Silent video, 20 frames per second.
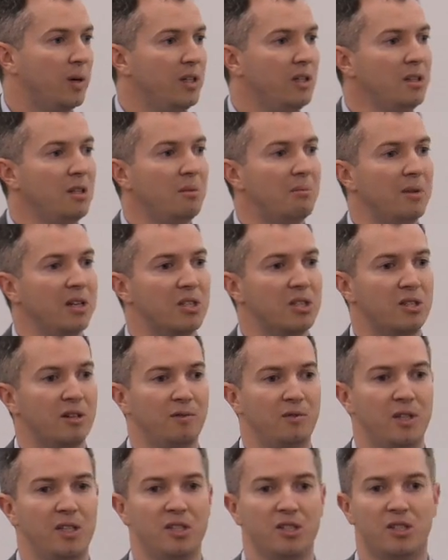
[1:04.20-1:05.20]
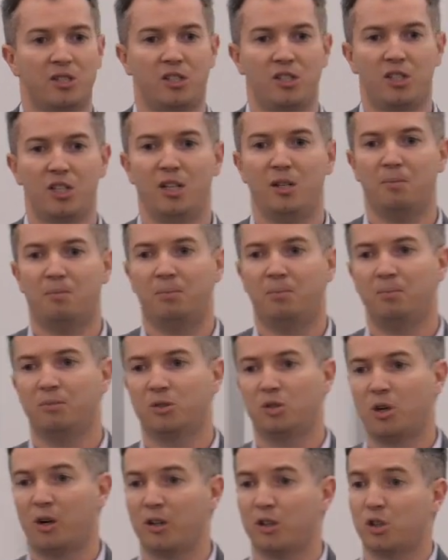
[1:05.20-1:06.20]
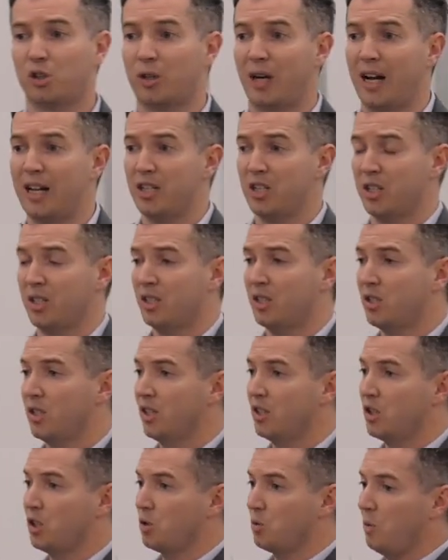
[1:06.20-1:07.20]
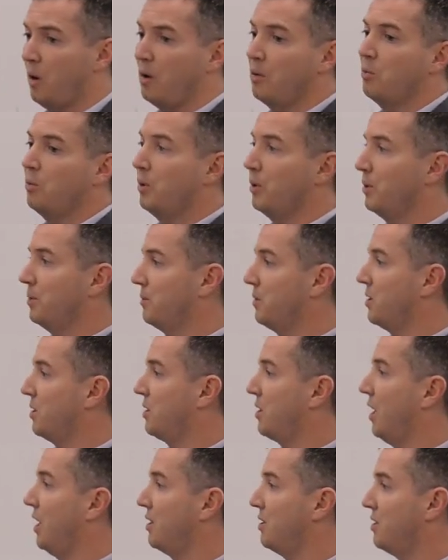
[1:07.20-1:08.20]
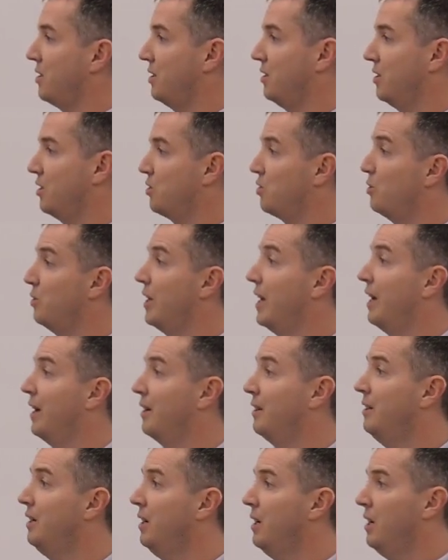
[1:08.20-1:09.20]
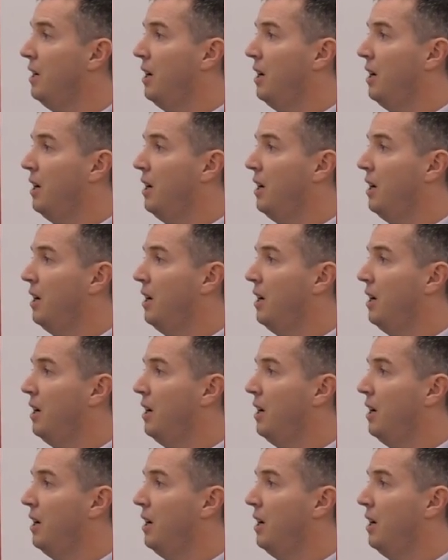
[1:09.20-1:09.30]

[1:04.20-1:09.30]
in the midst of these deep, dark tragedies, such as what we'll discuss in the Sudan,